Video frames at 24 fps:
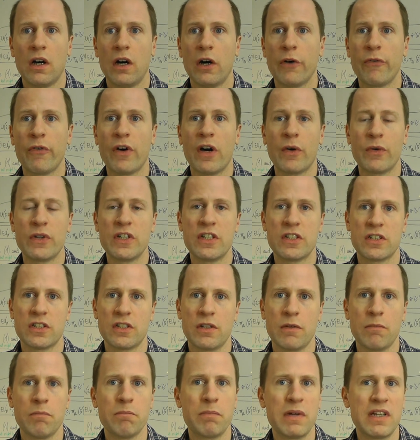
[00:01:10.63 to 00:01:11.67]
of how
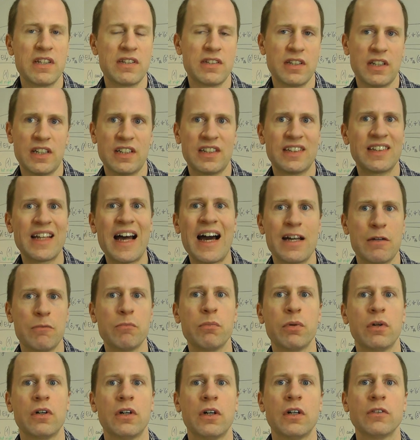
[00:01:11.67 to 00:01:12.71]
each basic
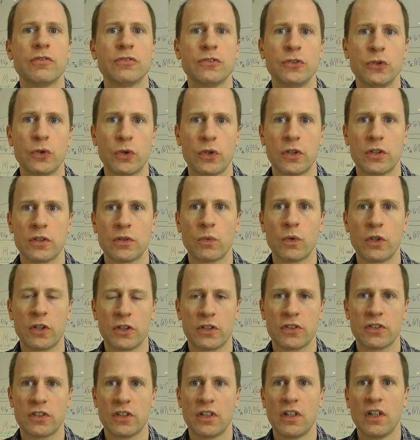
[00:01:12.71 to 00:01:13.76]
type of neuron
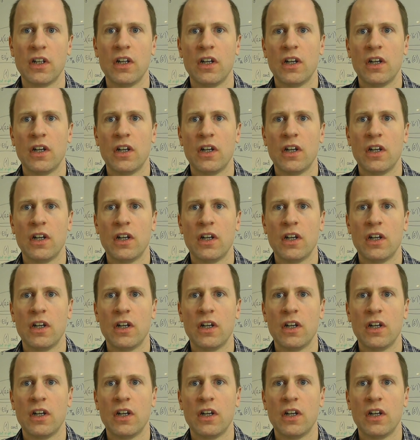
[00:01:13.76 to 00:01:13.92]
works,